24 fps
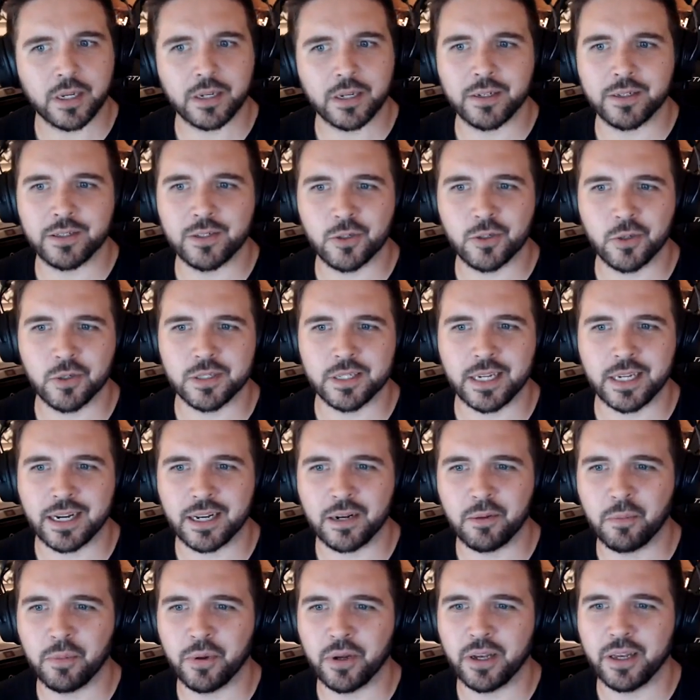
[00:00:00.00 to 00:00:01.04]
We'll get into a
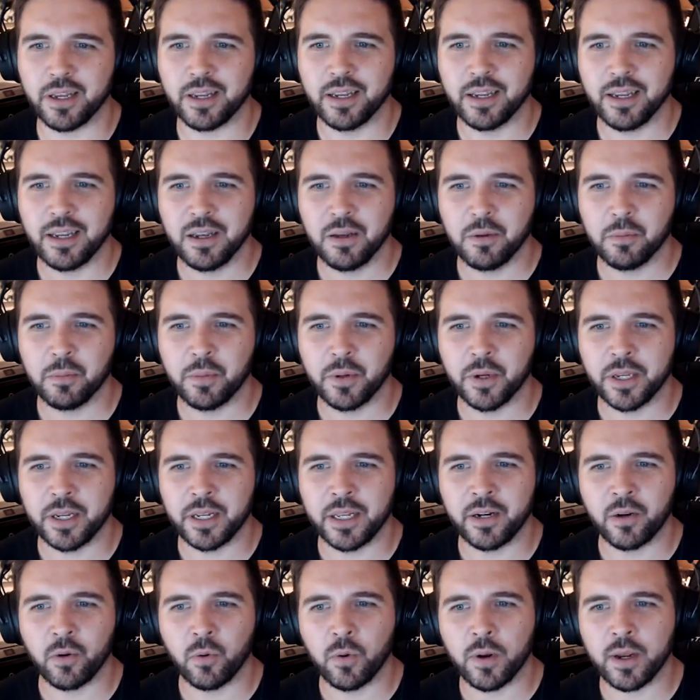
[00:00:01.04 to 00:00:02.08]
second, but
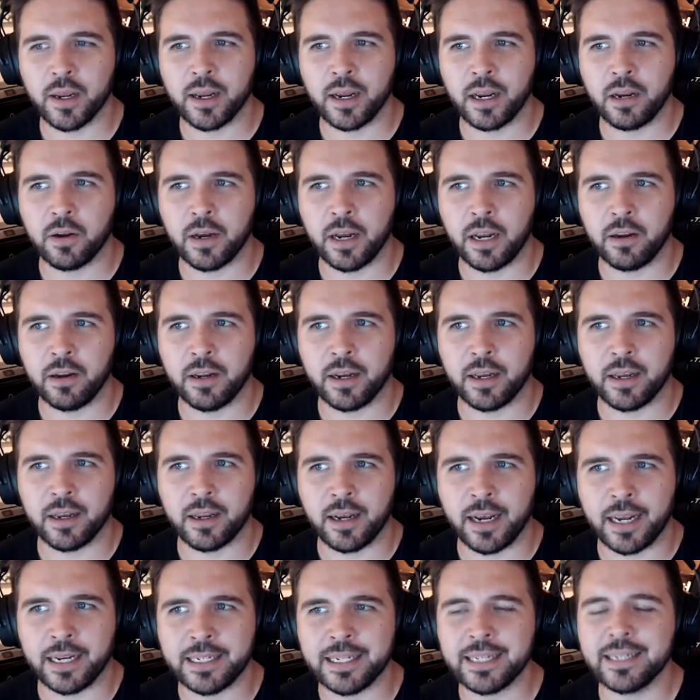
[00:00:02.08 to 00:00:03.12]
in a way,
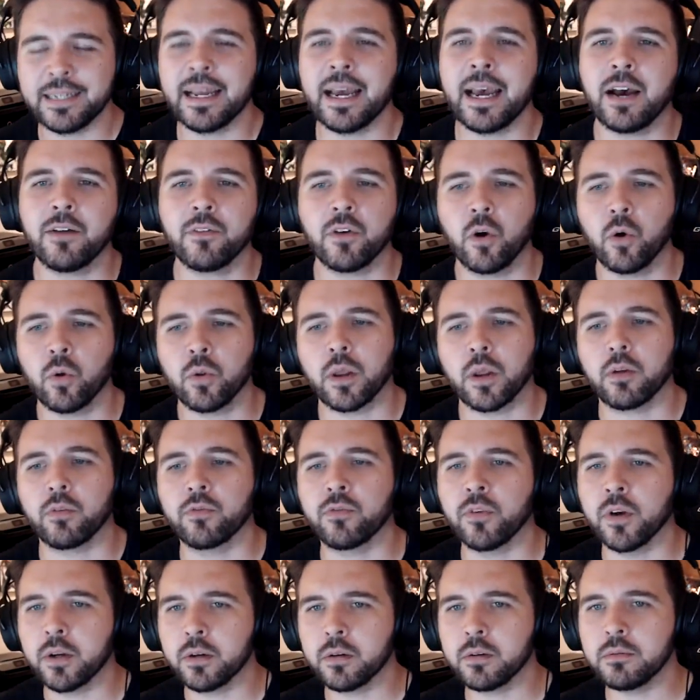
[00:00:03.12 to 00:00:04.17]
I didn't have a whole
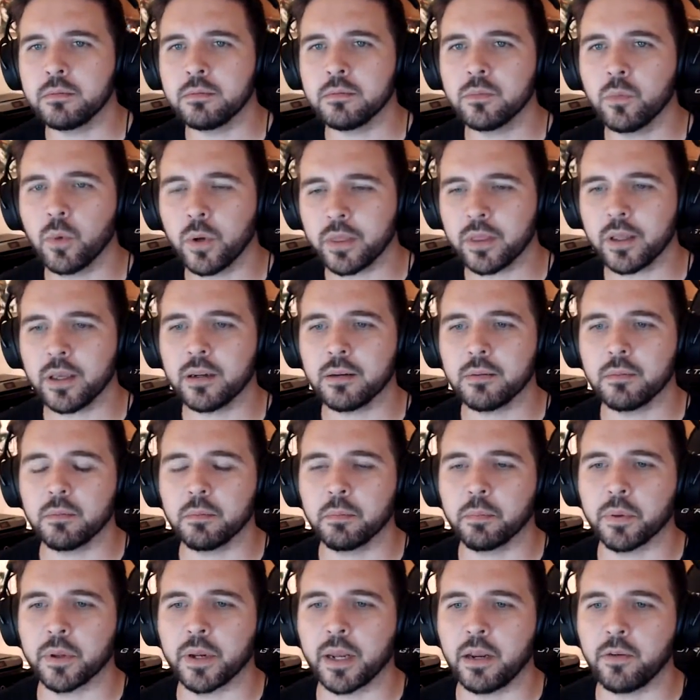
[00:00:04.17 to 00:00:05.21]
lot of fun with it.